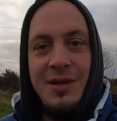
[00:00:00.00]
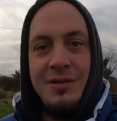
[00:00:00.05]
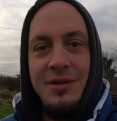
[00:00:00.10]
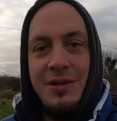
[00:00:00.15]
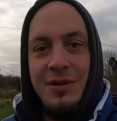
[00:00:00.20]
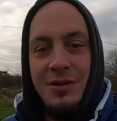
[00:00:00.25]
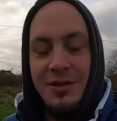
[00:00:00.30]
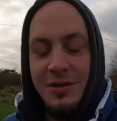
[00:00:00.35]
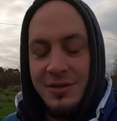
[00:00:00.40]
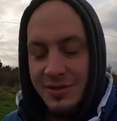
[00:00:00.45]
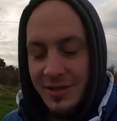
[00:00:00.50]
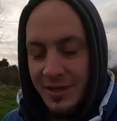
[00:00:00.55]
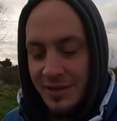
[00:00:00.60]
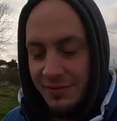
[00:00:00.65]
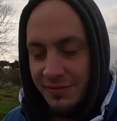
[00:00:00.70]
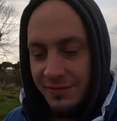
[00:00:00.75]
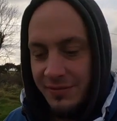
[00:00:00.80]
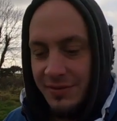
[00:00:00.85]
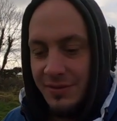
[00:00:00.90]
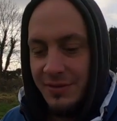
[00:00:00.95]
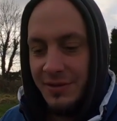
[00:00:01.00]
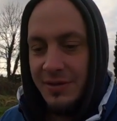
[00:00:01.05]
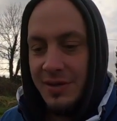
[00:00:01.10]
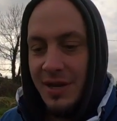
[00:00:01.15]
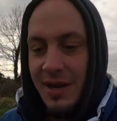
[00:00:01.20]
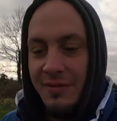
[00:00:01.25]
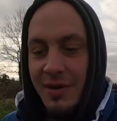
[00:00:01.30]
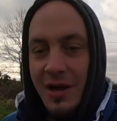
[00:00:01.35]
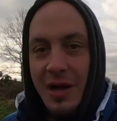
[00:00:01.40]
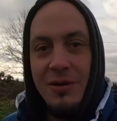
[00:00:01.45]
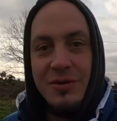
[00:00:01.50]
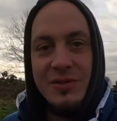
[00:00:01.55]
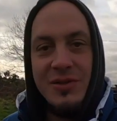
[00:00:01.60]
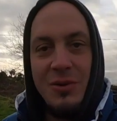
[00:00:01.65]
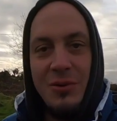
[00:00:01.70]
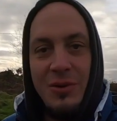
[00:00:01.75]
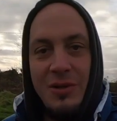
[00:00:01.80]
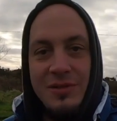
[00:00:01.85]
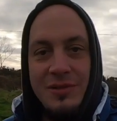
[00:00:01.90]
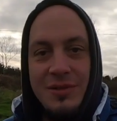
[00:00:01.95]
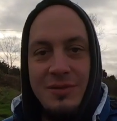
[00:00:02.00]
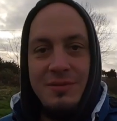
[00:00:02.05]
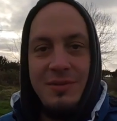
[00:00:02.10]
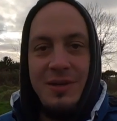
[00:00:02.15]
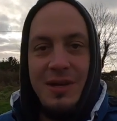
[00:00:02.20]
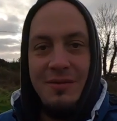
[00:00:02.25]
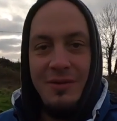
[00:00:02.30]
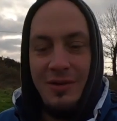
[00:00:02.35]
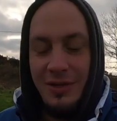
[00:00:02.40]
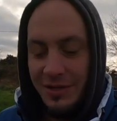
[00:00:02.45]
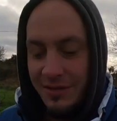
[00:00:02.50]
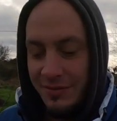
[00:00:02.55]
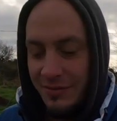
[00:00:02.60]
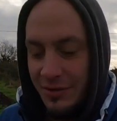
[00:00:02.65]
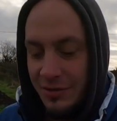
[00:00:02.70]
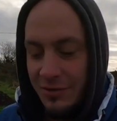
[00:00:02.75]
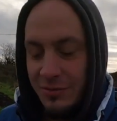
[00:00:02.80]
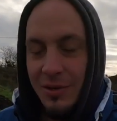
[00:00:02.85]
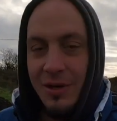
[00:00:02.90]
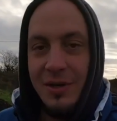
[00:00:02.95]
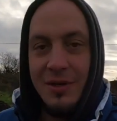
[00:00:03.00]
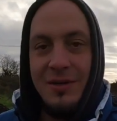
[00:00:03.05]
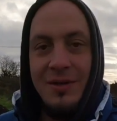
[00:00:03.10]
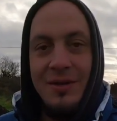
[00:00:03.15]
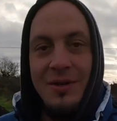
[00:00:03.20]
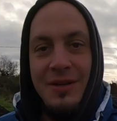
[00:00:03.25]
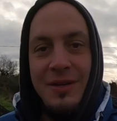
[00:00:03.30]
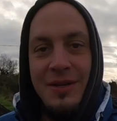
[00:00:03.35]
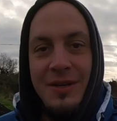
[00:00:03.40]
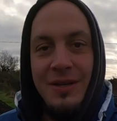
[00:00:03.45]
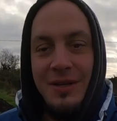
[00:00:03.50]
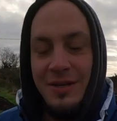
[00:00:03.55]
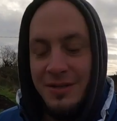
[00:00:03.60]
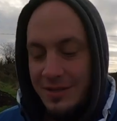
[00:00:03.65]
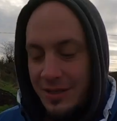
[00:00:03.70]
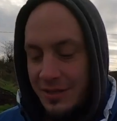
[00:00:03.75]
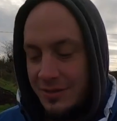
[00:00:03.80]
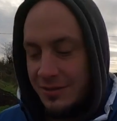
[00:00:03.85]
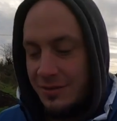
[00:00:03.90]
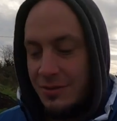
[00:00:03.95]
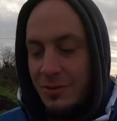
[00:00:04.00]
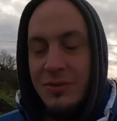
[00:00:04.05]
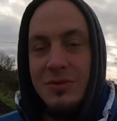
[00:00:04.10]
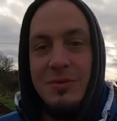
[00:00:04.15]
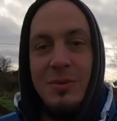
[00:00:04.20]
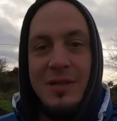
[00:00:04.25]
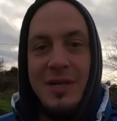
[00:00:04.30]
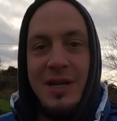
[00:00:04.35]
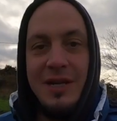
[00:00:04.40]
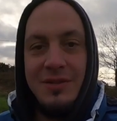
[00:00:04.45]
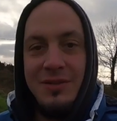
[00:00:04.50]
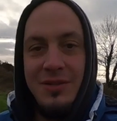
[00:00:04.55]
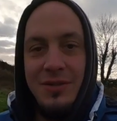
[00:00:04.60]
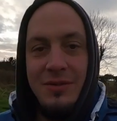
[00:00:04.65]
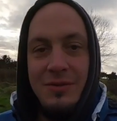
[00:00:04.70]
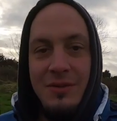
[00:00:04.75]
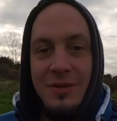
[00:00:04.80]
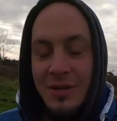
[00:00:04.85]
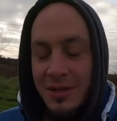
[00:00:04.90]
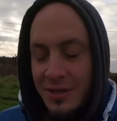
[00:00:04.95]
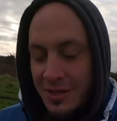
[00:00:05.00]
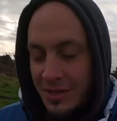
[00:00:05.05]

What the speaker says: you know yourself, when you have a household, you have a lot of other work that goes with that too.